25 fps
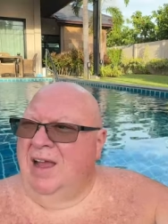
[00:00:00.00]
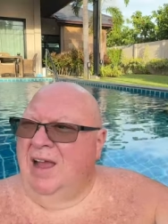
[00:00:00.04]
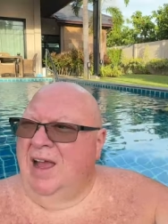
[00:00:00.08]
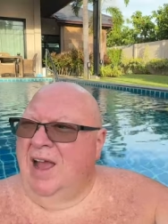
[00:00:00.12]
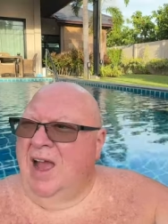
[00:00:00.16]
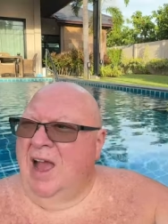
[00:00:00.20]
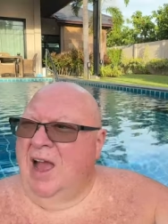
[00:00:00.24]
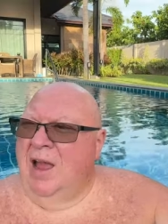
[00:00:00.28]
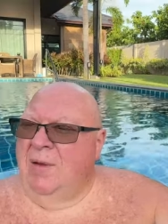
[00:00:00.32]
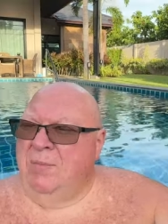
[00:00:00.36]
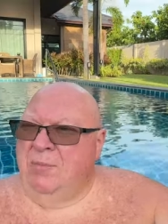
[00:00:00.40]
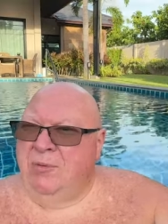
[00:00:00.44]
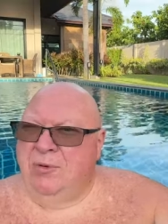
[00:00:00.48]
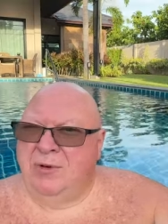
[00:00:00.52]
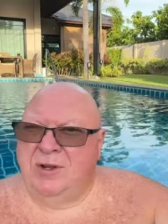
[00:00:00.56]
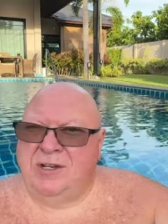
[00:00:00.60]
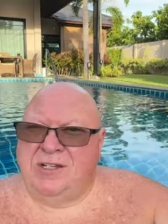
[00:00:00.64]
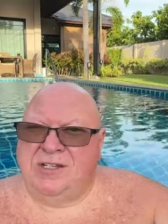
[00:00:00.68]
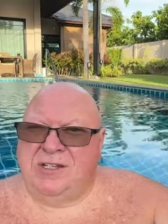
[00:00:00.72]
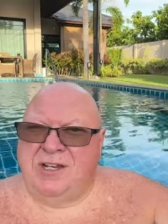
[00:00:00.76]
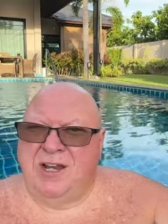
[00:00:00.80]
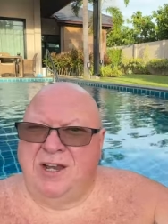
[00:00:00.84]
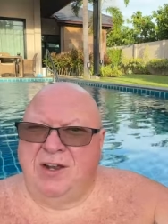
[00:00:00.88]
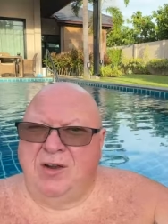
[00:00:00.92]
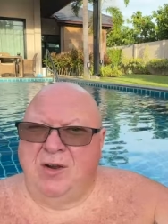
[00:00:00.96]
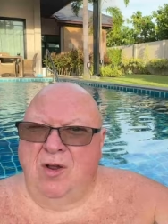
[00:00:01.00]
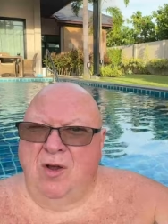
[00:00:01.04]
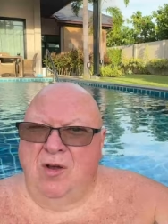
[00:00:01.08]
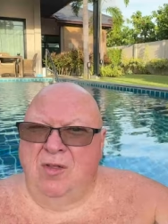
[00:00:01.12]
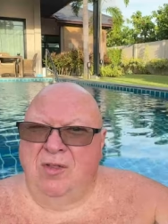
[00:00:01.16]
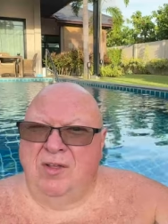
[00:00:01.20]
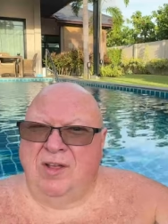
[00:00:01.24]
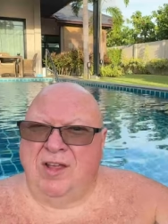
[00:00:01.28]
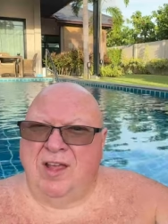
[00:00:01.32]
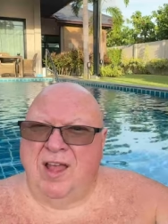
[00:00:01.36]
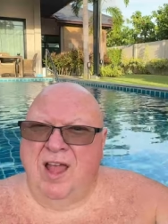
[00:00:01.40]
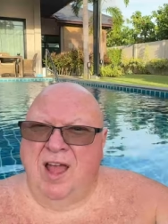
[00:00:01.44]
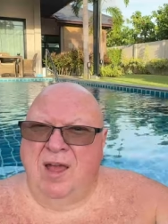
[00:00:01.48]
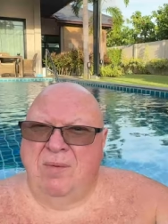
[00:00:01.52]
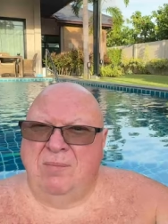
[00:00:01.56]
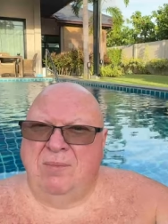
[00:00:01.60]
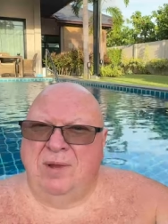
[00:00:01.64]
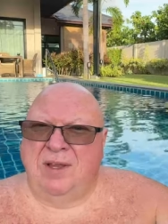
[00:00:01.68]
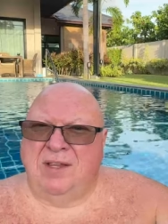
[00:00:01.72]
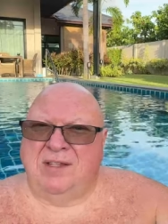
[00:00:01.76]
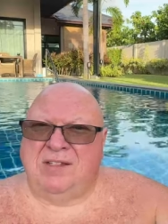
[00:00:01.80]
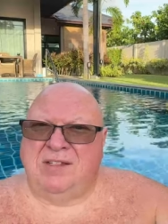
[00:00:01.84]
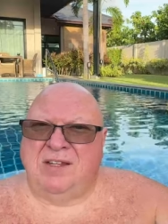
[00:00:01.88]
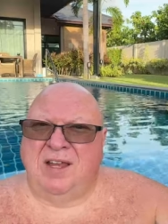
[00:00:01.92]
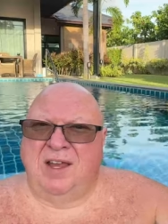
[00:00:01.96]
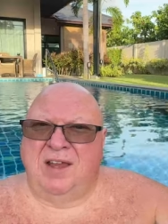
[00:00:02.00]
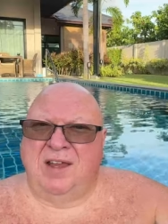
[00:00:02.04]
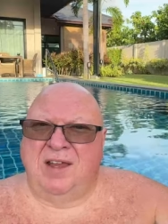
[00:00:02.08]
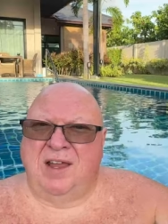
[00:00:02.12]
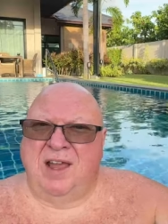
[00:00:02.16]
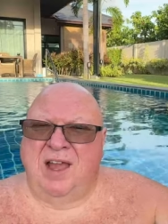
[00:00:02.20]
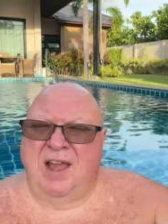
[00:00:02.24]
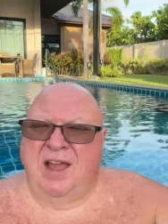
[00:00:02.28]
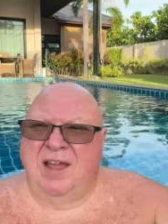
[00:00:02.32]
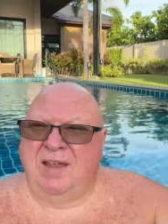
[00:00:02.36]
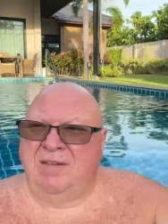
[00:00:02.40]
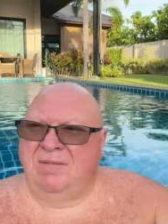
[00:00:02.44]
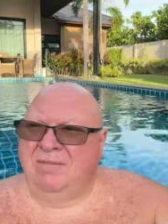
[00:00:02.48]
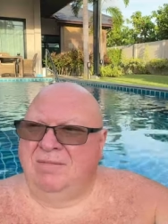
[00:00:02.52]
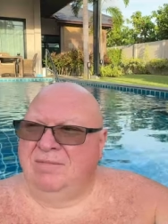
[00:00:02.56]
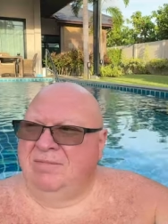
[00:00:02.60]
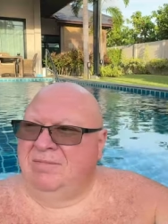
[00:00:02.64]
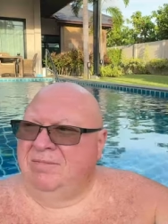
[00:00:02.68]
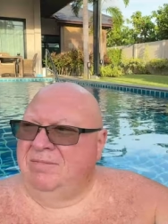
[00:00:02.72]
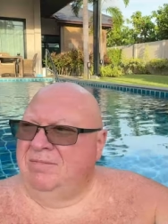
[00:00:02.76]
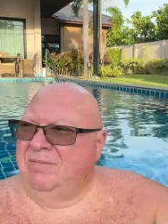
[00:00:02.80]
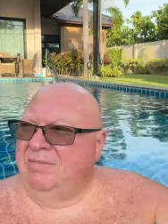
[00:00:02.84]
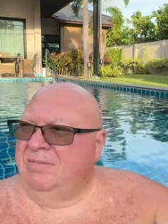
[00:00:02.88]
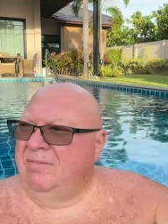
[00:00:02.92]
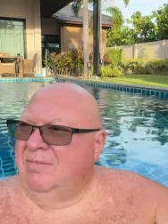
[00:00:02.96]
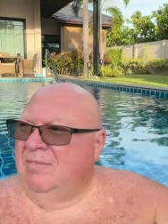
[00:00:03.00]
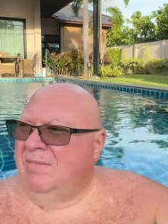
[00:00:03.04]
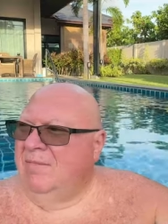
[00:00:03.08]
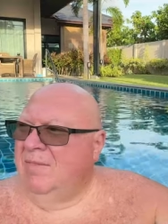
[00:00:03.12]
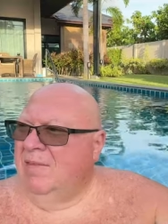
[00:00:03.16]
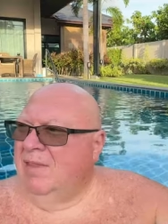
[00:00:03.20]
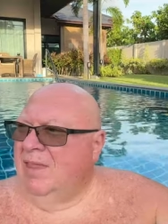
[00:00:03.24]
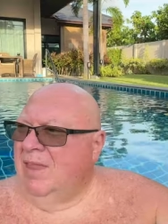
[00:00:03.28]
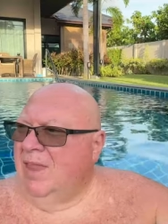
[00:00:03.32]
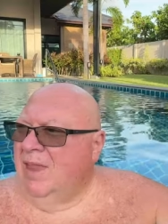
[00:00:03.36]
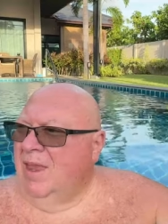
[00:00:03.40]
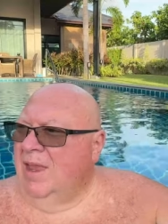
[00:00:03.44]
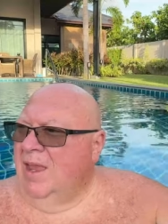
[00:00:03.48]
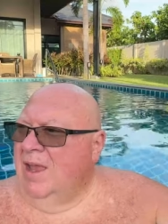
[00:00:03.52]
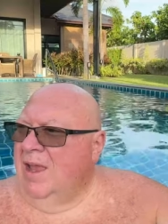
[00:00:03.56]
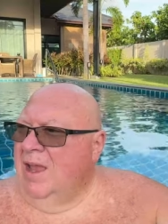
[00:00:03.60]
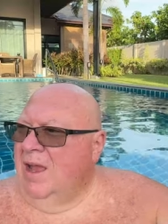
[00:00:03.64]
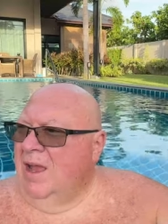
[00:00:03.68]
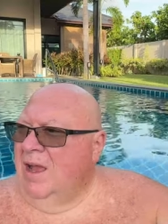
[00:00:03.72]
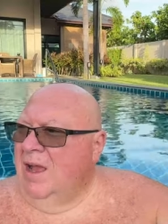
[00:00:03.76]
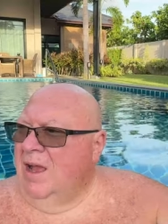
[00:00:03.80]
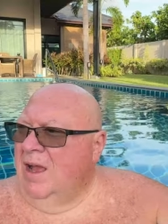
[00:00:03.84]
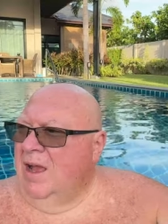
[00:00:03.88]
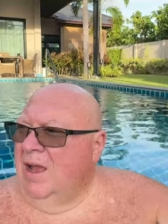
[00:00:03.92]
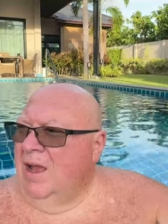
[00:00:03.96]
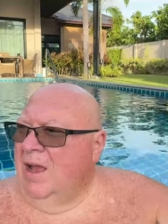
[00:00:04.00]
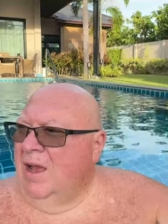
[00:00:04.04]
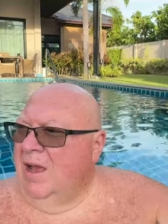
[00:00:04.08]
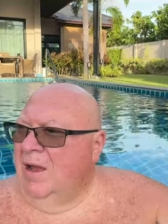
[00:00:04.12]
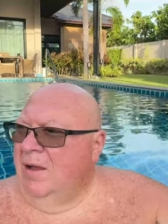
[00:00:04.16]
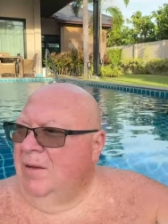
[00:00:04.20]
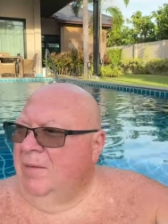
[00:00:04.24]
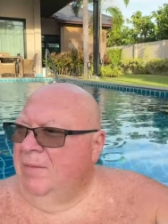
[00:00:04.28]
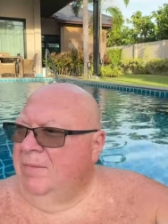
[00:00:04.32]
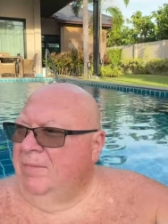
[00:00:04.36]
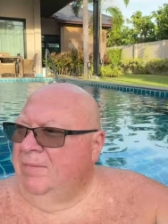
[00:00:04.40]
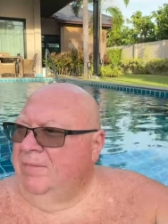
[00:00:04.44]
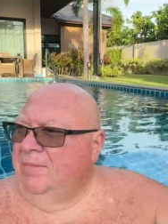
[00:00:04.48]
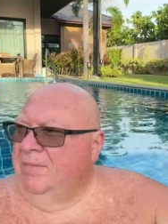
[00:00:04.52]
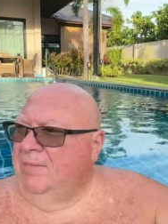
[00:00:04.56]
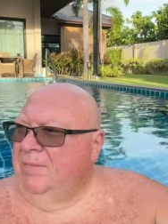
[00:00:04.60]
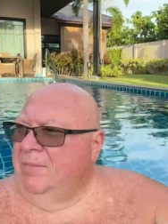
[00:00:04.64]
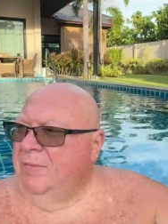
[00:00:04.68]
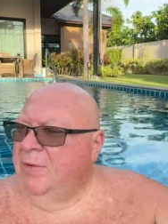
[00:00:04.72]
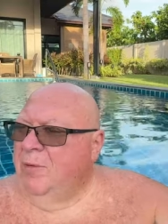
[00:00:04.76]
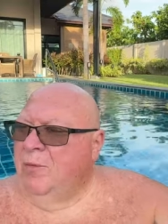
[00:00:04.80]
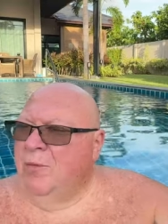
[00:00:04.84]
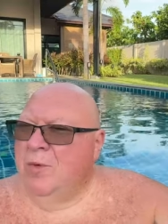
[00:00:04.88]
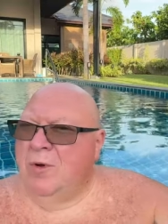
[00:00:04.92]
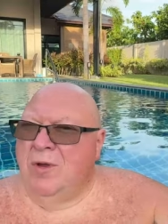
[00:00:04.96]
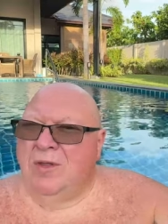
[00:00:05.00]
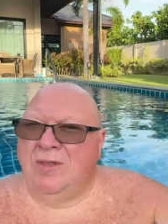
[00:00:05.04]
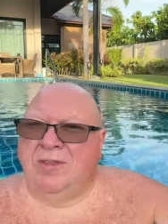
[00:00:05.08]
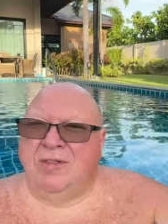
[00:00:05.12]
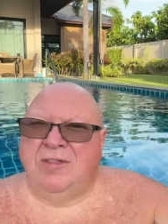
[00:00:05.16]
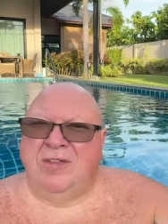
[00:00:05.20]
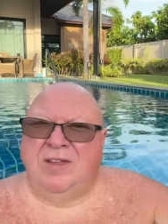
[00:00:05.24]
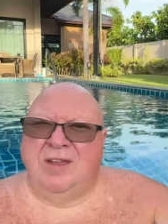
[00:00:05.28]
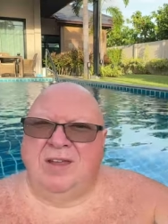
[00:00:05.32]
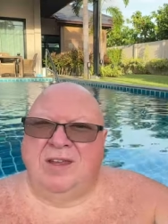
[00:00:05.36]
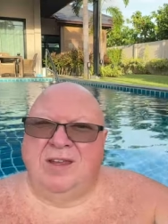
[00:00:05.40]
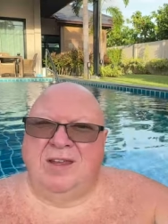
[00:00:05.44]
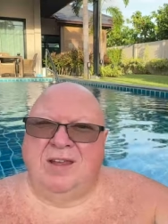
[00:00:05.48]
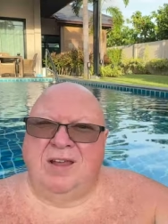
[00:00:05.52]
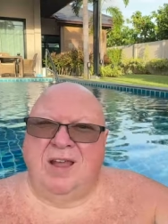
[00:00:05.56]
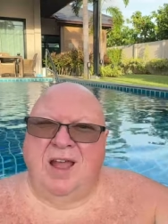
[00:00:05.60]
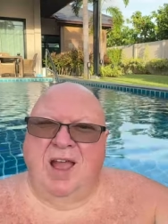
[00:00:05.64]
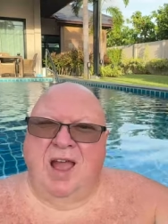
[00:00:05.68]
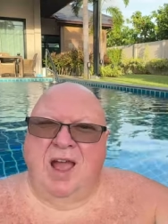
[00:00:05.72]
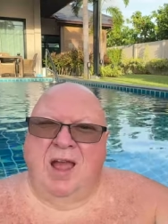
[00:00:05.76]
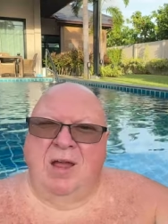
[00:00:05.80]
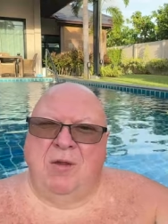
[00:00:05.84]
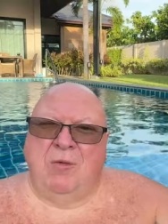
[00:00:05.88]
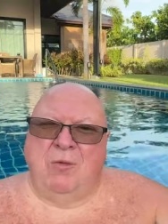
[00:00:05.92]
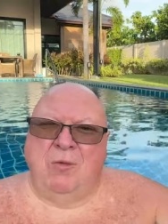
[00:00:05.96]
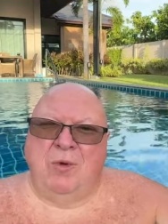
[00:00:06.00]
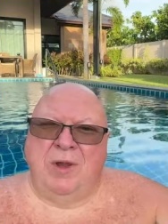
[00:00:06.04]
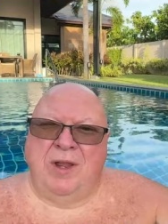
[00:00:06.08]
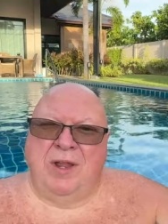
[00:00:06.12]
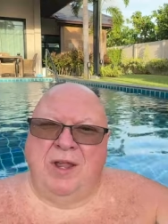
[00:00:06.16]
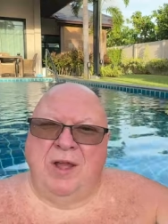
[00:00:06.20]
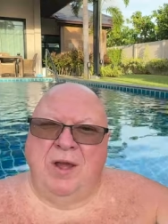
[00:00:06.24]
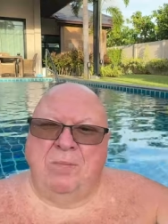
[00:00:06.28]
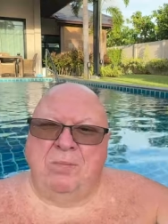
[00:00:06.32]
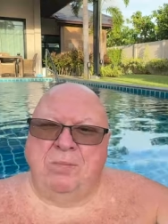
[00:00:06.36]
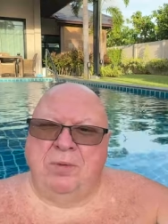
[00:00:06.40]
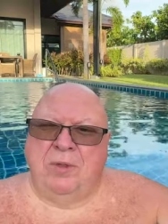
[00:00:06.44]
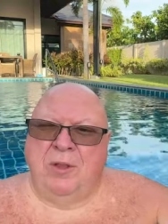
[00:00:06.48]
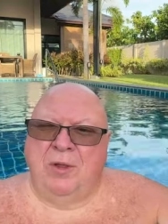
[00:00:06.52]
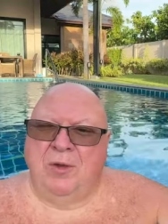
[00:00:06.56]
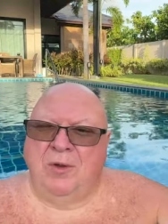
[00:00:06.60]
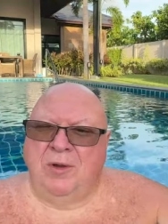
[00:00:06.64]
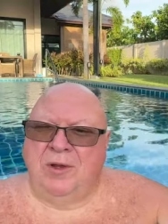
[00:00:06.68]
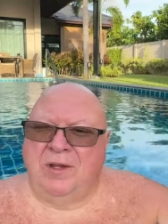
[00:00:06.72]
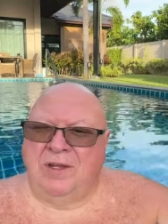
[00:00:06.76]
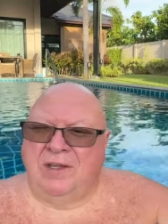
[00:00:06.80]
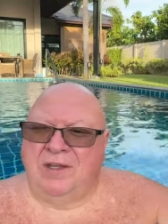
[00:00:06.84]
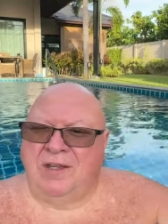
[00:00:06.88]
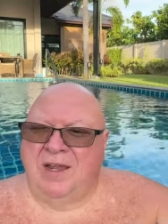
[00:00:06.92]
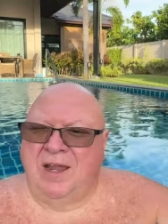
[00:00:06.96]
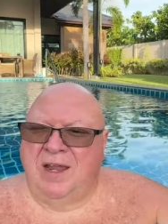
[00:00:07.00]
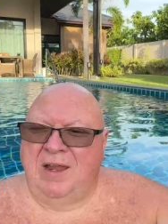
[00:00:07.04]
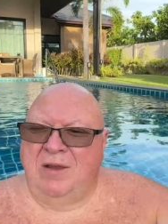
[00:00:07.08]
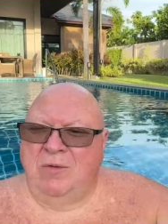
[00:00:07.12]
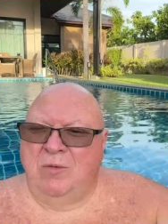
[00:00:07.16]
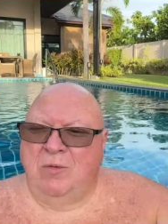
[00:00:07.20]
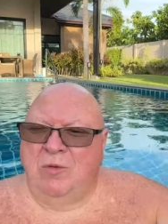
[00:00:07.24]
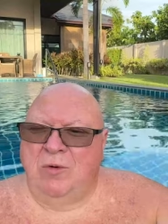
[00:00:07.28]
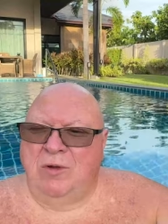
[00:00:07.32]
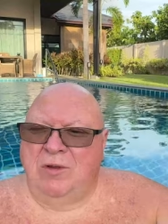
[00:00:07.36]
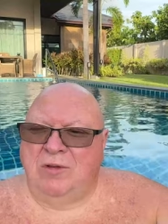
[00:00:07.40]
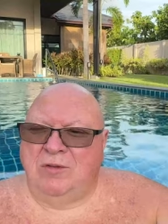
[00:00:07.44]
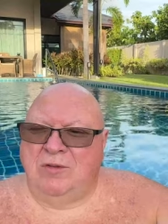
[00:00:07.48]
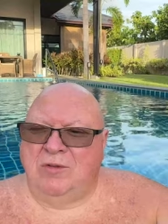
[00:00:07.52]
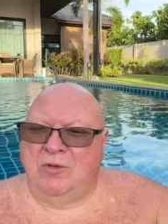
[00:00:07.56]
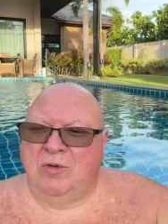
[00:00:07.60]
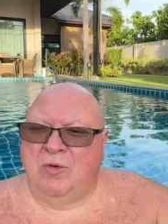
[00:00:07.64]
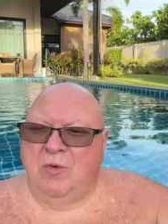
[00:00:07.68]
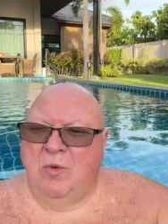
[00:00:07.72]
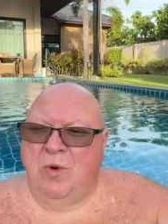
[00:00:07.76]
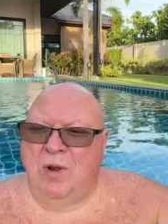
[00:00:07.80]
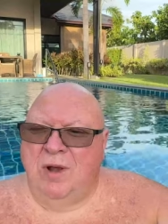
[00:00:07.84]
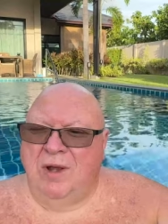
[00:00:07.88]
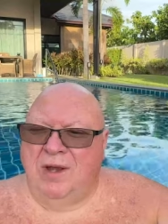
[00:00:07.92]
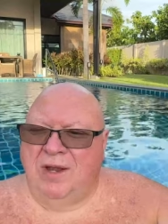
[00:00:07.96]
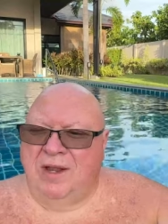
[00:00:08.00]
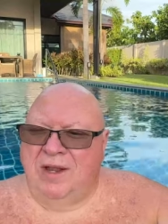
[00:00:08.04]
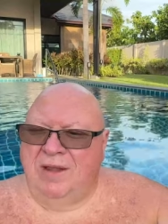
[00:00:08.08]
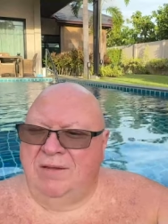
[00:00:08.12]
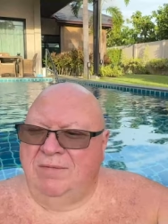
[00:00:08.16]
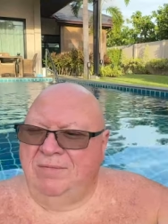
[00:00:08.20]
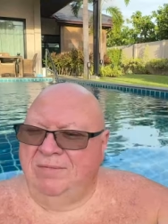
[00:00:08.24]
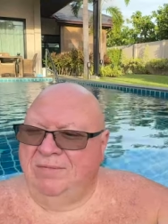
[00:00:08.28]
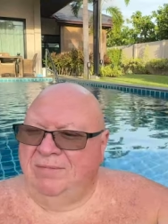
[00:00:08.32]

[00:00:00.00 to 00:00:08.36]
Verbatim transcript: I appreciate all the comments I got. Uh, one thing, I re uploaded day 120